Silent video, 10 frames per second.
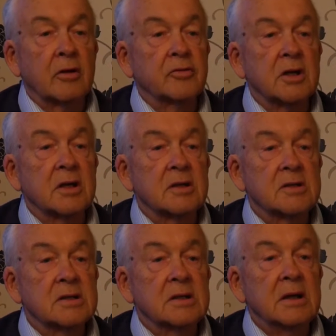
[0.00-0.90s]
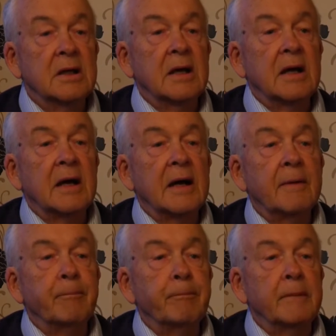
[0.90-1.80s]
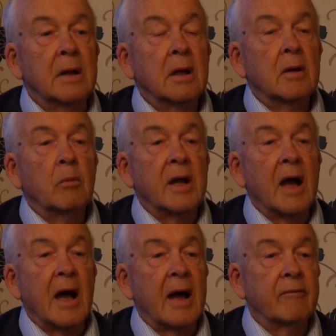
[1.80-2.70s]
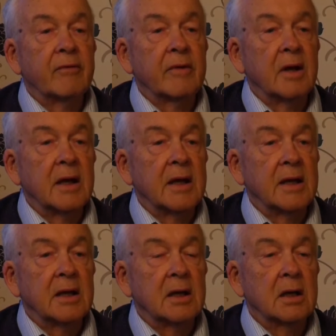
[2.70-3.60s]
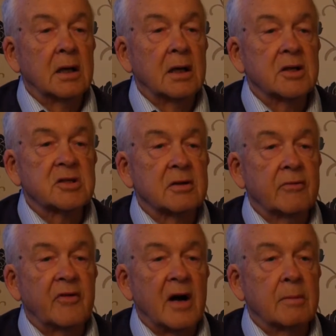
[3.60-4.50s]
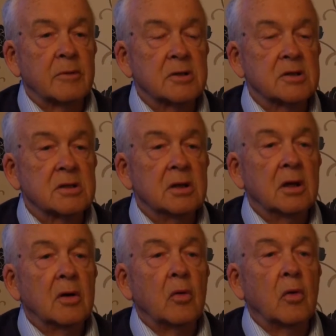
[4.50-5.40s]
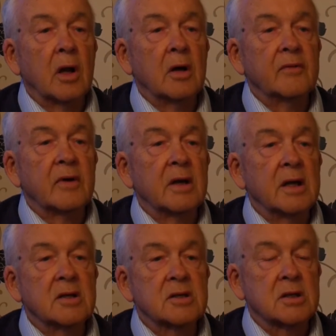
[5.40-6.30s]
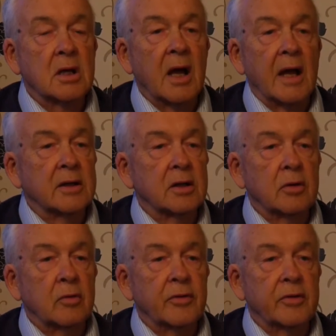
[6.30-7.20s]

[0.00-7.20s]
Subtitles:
odd years. We have a list of farmers all over East and North